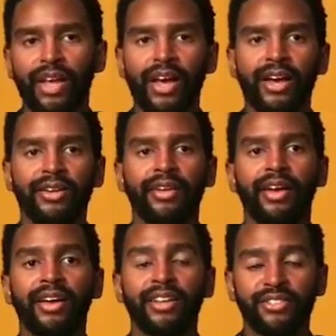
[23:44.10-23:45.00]
And
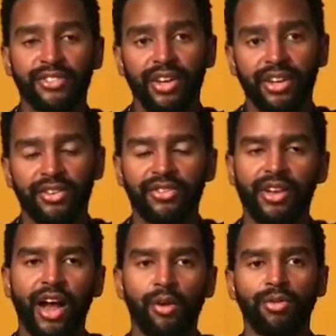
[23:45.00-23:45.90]
in exchange,
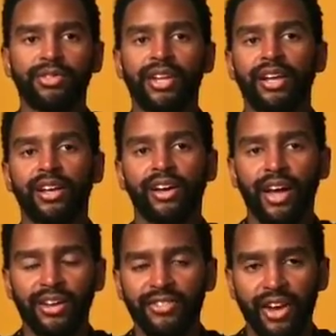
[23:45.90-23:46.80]
I will take a
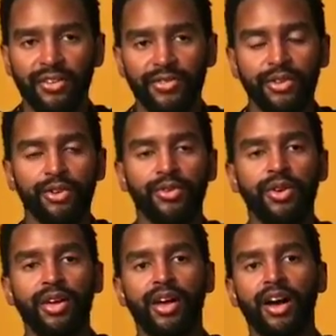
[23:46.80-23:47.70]
headshot of you
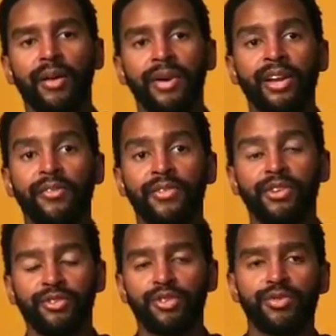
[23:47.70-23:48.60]
and offer
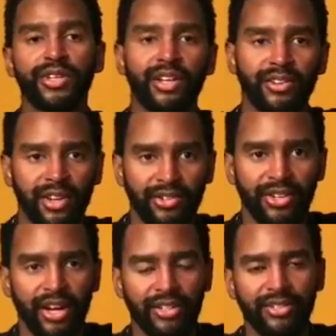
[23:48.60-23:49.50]
you 2 retouch
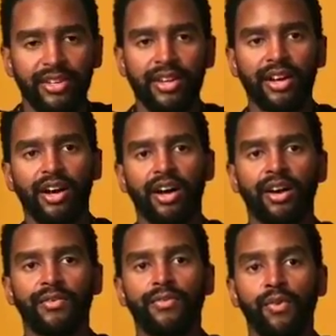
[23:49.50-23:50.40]
headshots
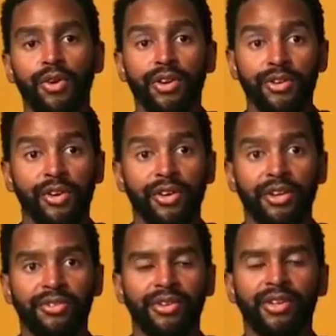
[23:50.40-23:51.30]
for your
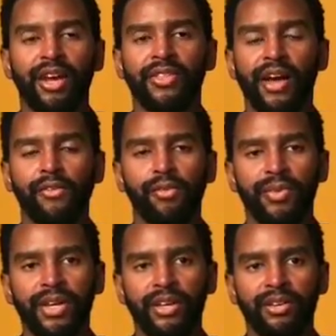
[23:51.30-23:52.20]
donation. And that will
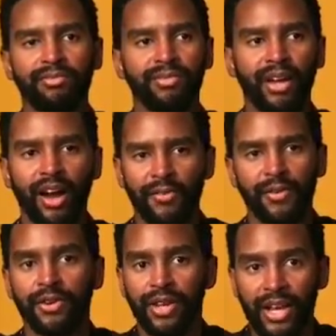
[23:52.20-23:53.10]
be
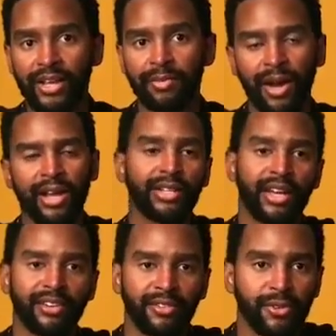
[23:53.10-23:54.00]
offered in my
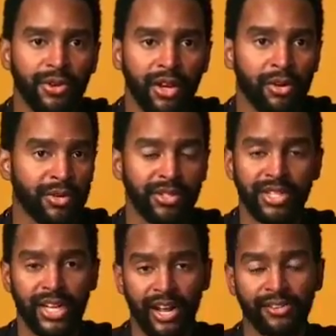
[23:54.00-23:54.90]
Atlanta studio, which is
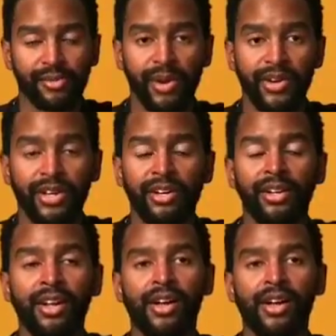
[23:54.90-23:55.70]
in Castleberry Hill.